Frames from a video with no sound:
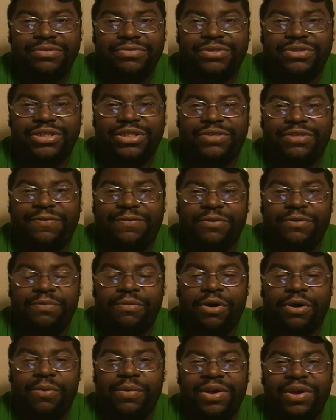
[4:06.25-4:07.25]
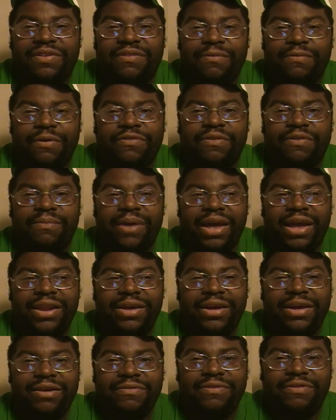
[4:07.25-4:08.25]
just a few more weeks to
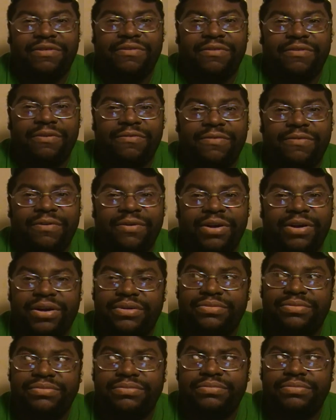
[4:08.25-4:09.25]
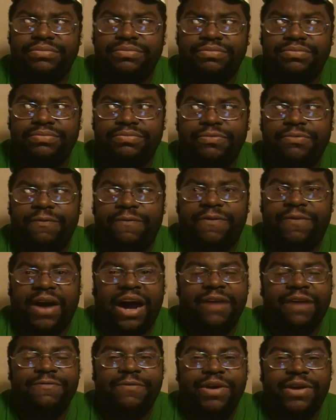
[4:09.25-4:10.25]
WrestleMania, just over
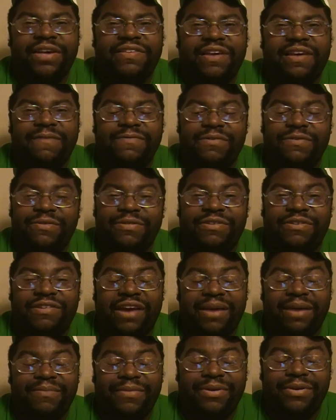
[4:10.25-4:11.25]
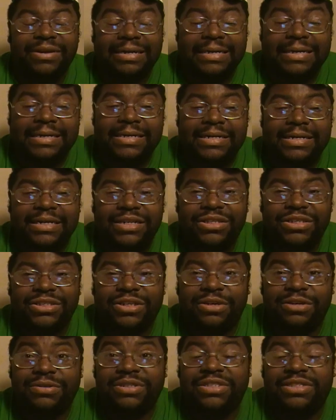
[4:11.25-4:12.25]
5 weeks after the Chamber.
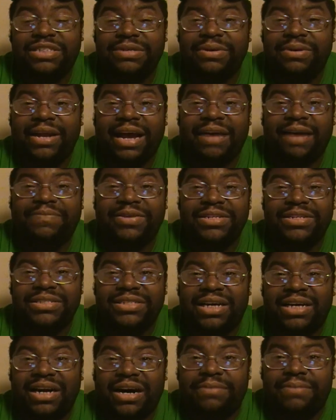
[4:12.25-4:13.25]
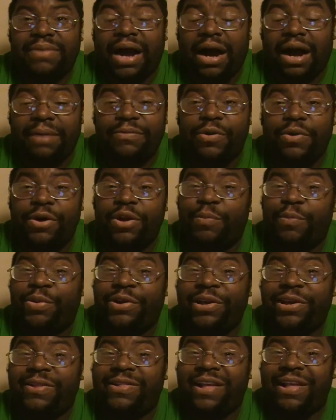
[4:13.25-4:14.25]
So we'll see what happens. I'm going to
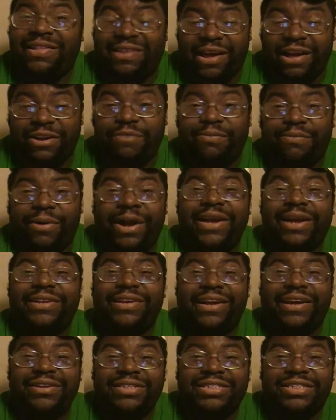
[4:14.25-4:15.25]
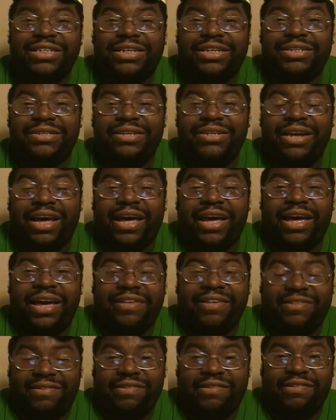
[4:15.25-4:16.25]
predict that Daniel Bryan Danielson
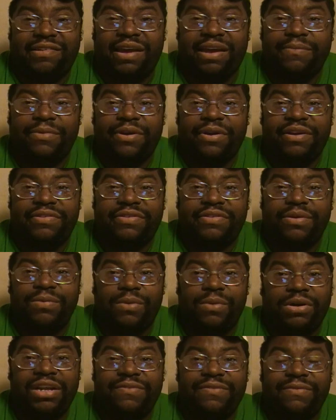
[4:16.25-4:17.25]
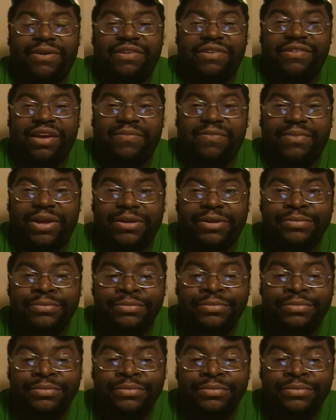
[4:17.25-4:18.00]
exits the Chamber as the World Heavyweight Champion.